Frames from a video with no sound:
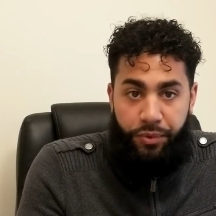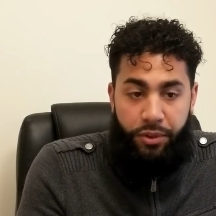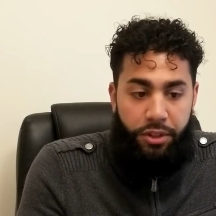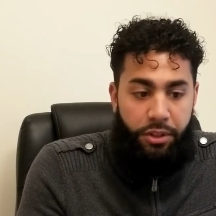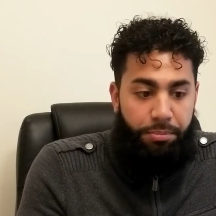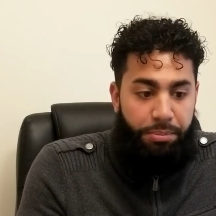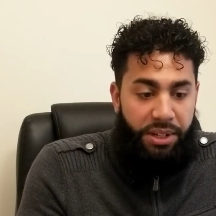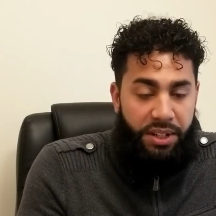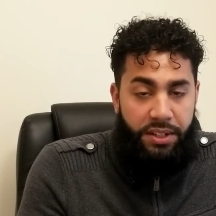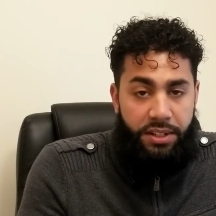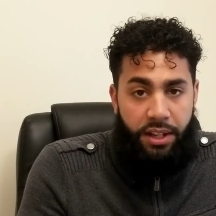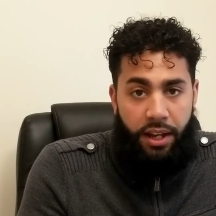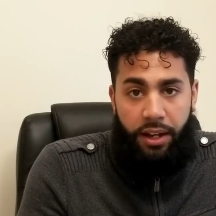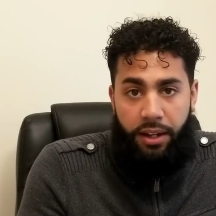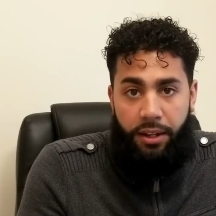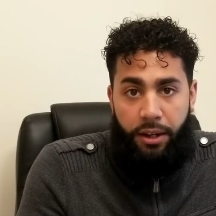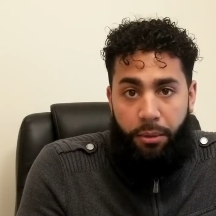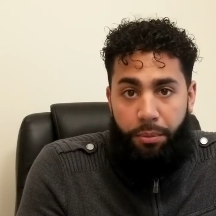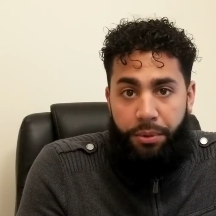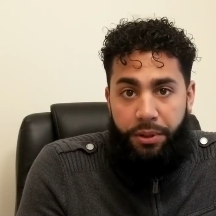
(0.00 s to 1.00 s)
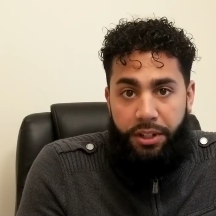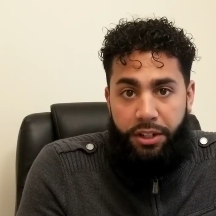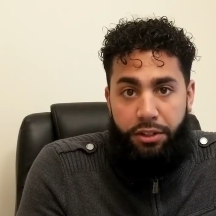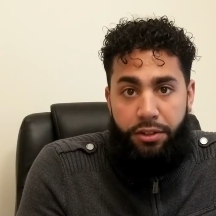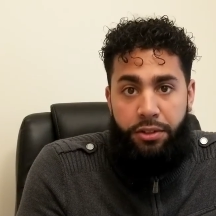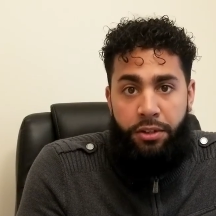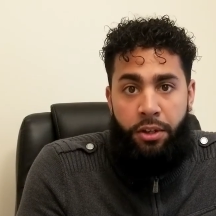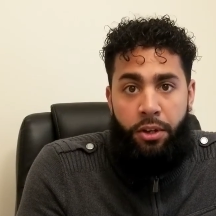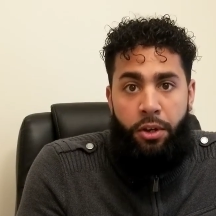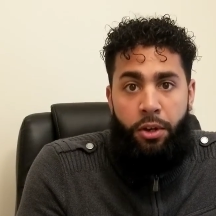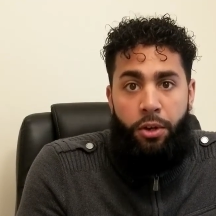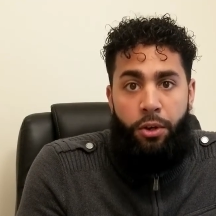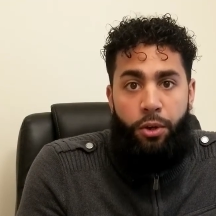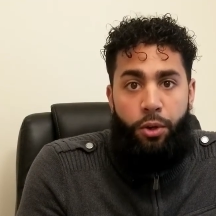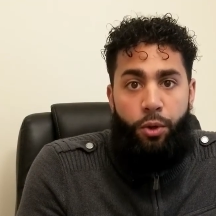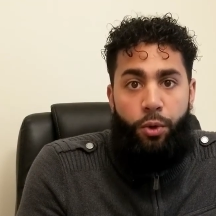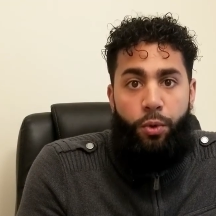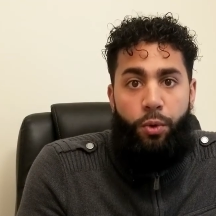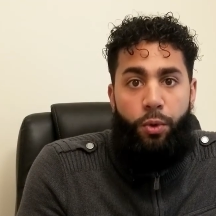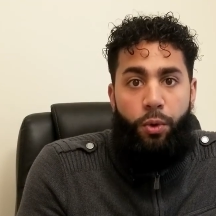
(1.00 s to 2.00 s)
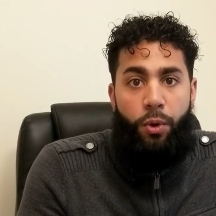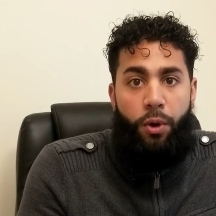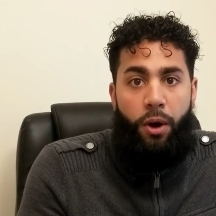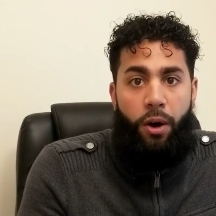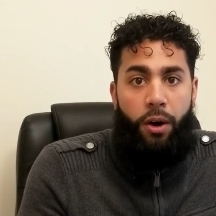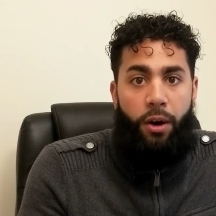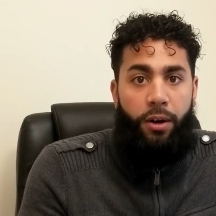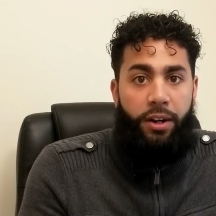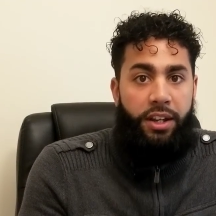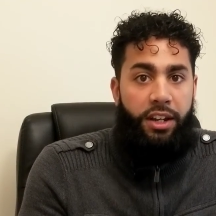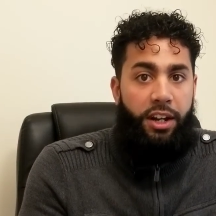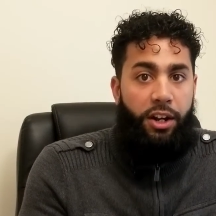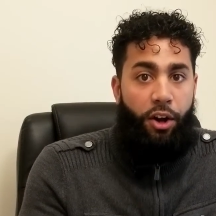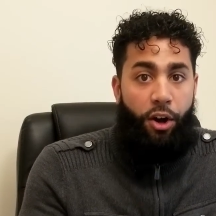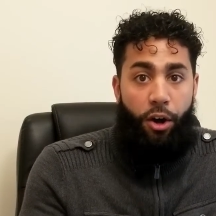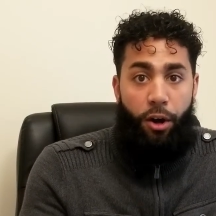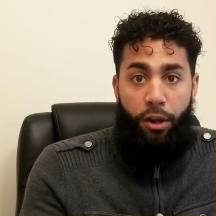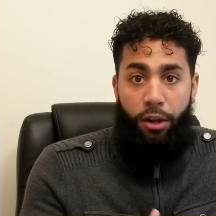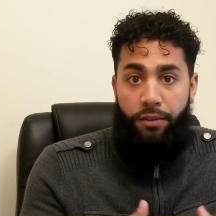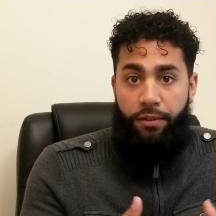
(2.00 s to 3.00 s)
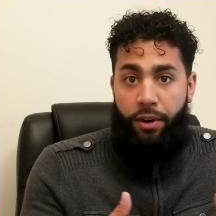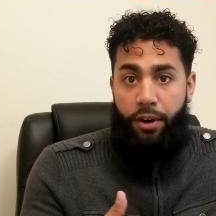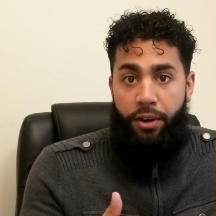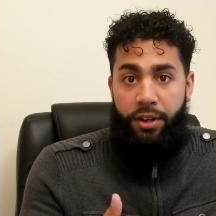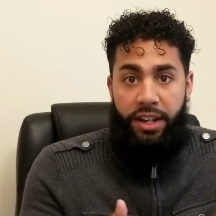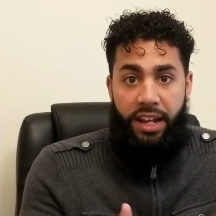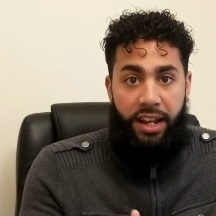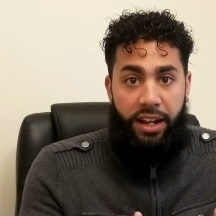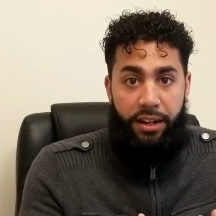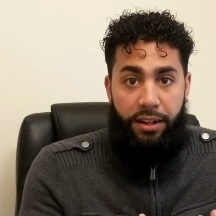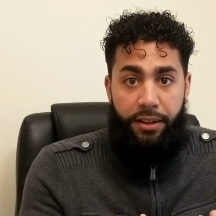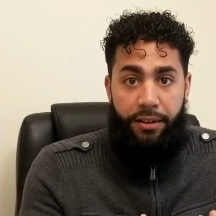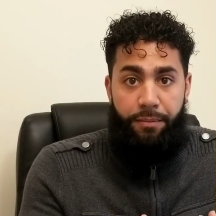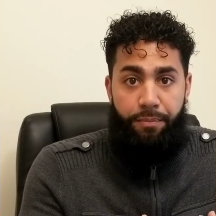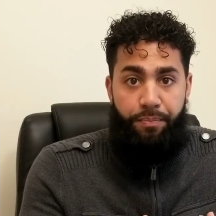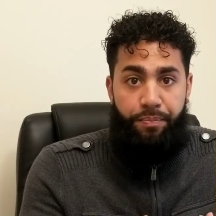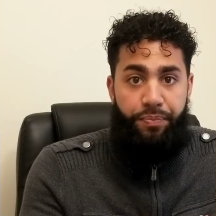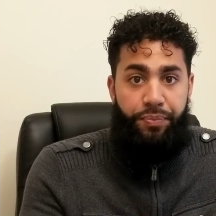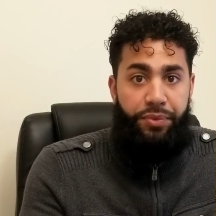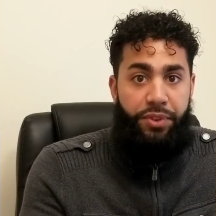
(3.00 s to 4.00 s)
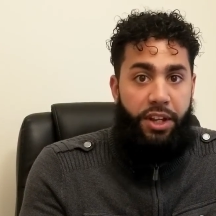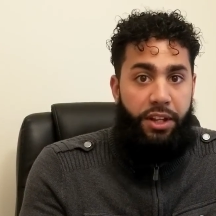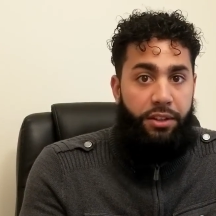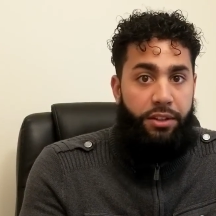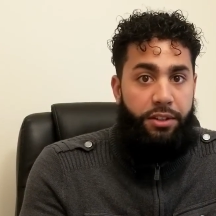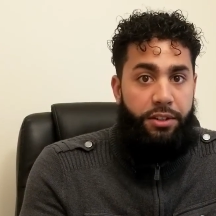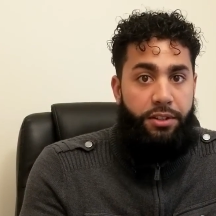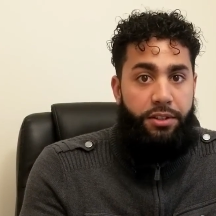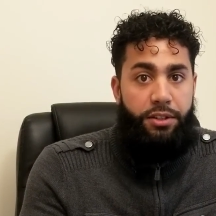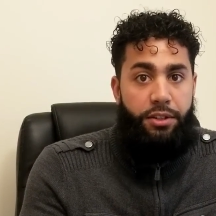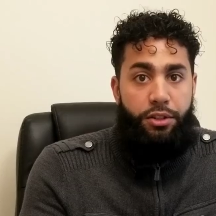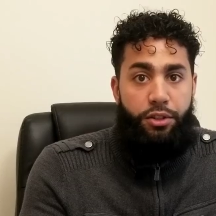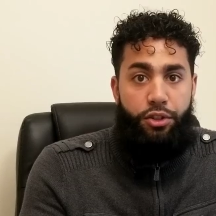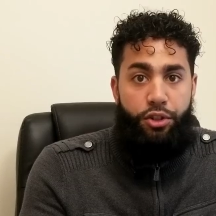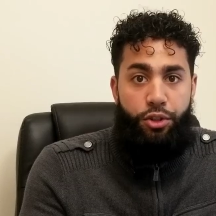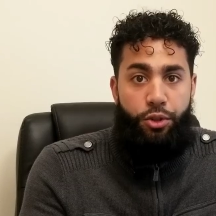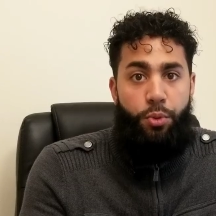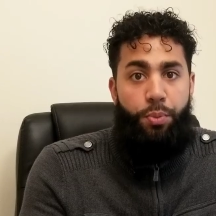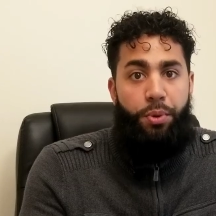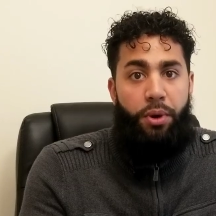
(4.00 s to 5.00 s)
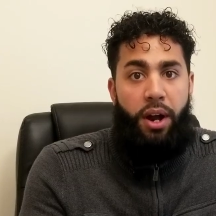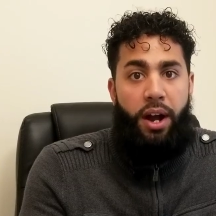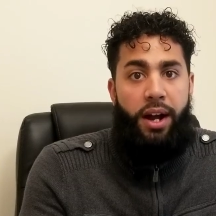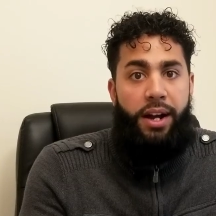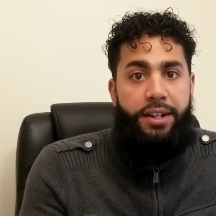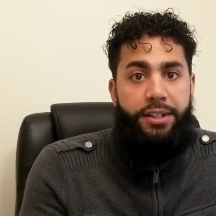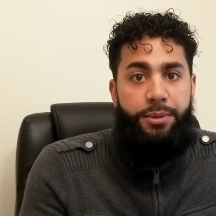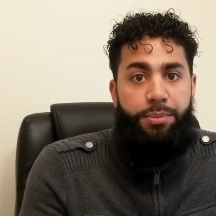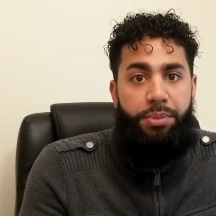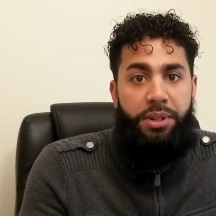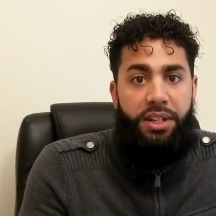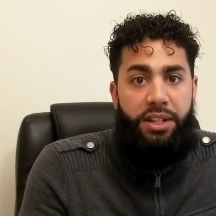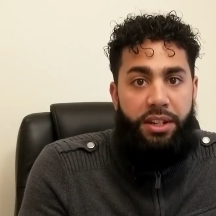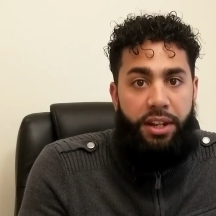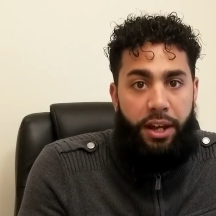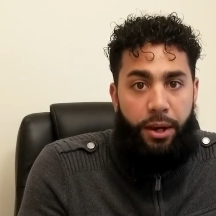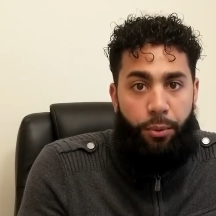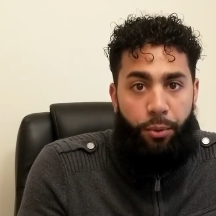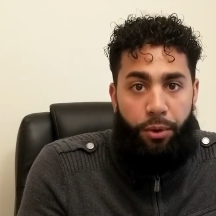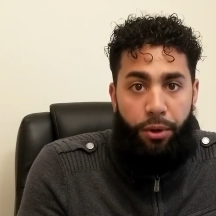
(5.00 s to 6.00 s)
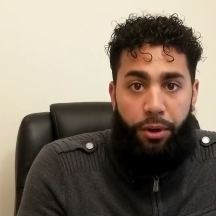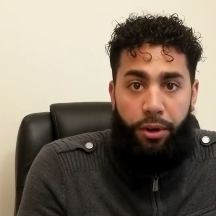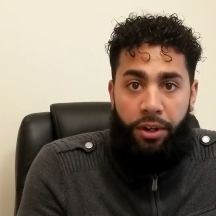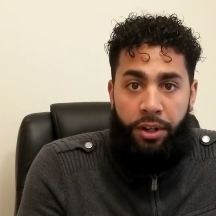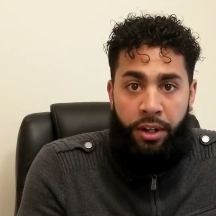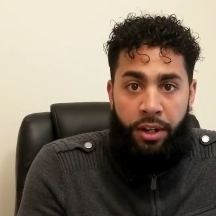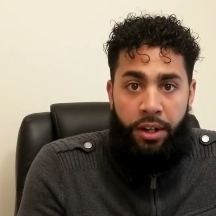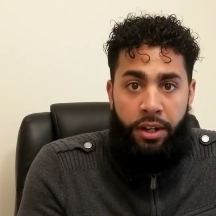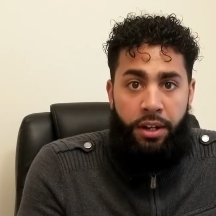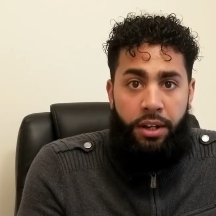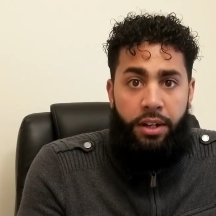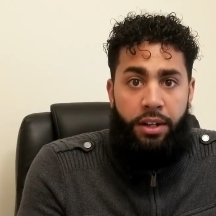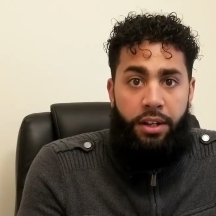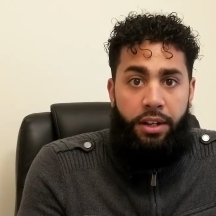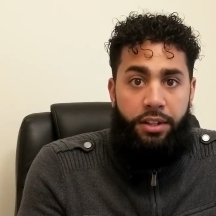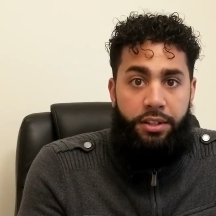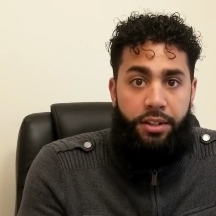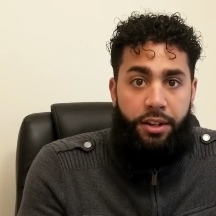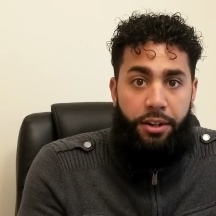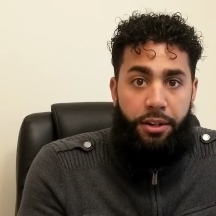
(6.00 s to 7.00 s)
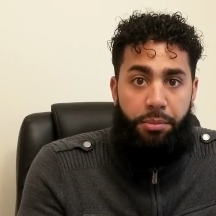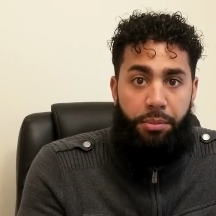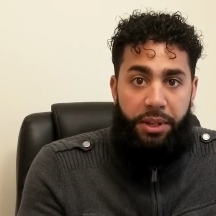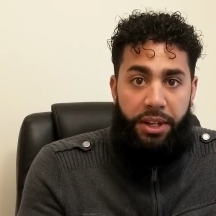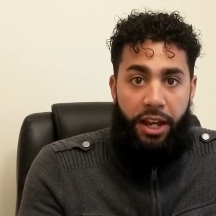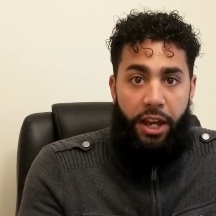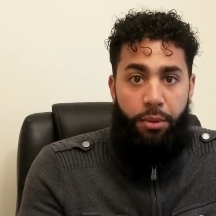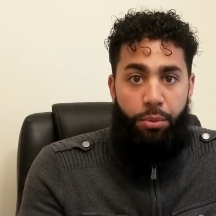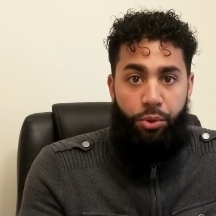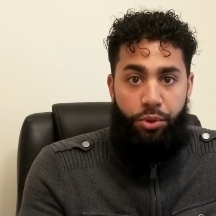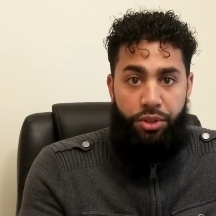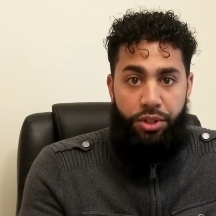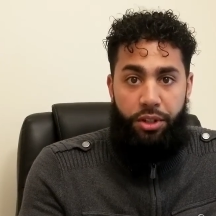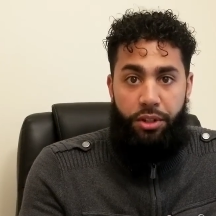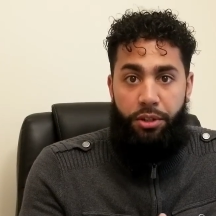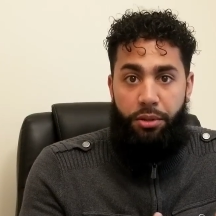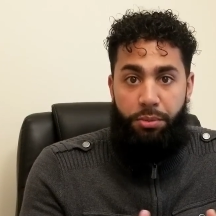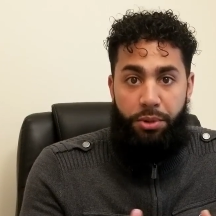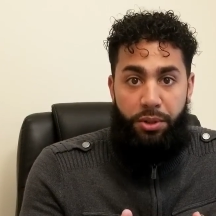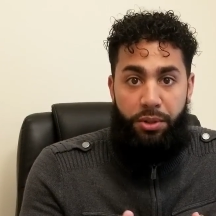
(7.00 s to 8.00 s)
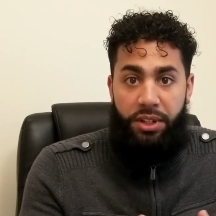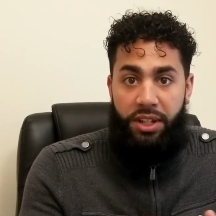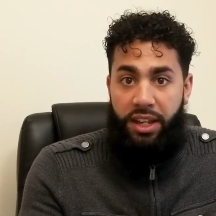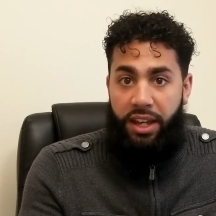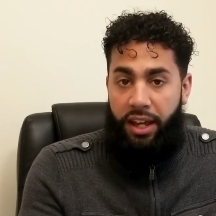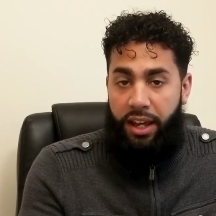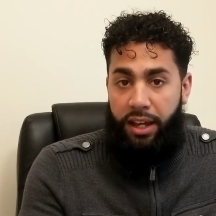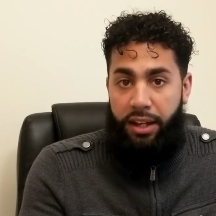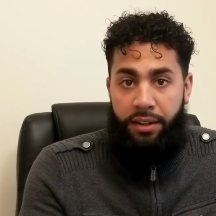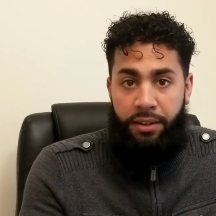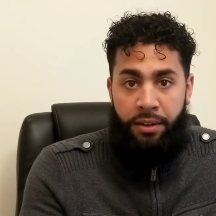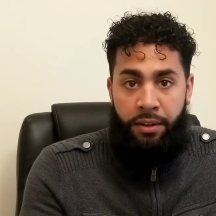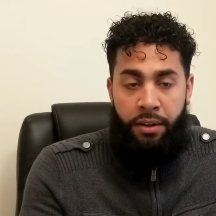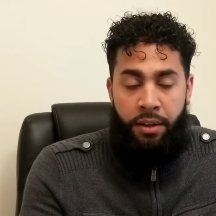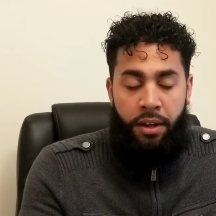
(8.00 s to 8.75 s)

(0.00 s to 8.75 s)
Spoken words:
the big tech companies who are getting all of our data, that this super high speed network is going to be able to communicate,